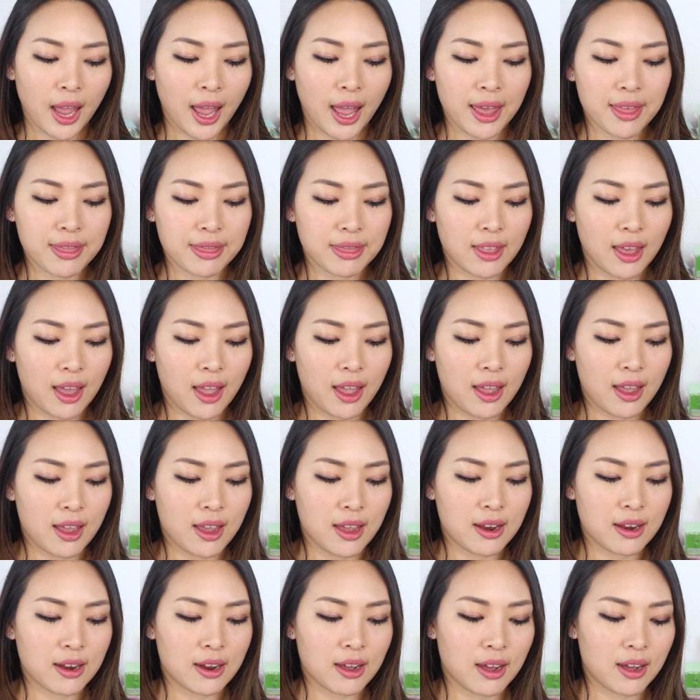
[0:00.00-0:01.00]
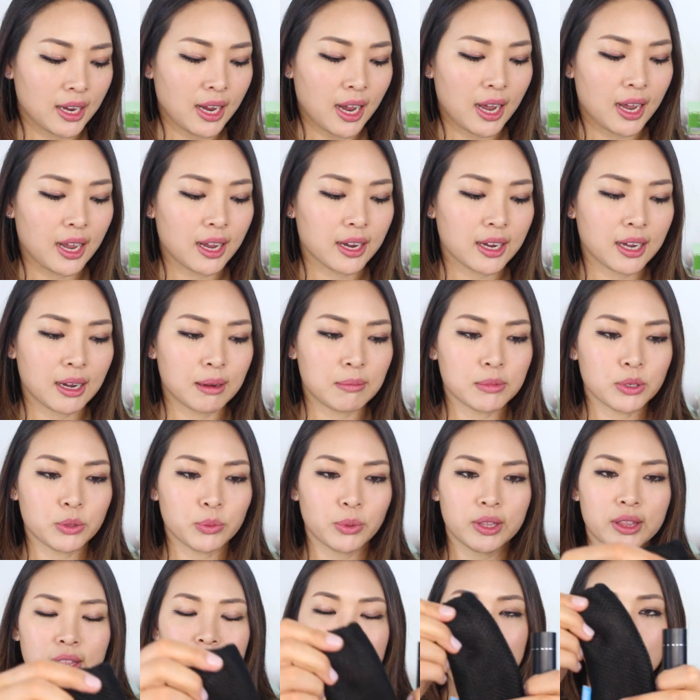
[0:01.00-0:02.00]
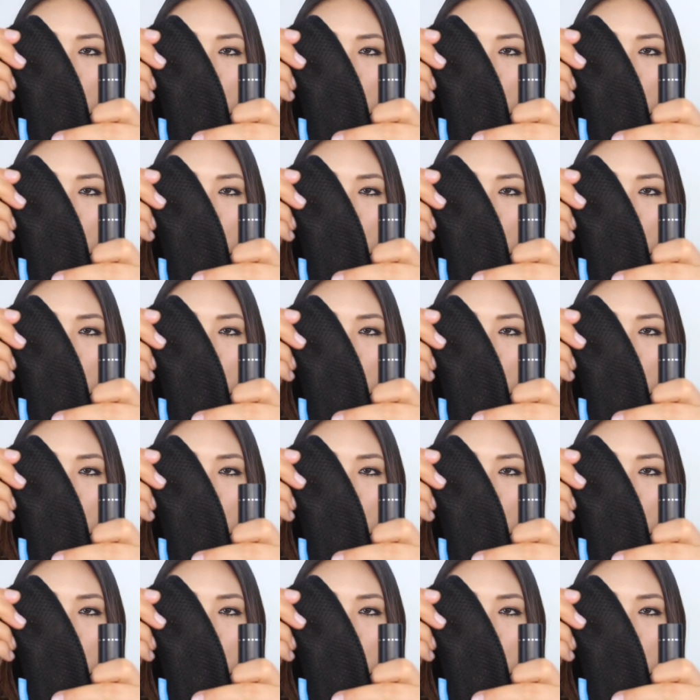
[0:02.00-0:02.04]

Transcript: And then yeah, it comes with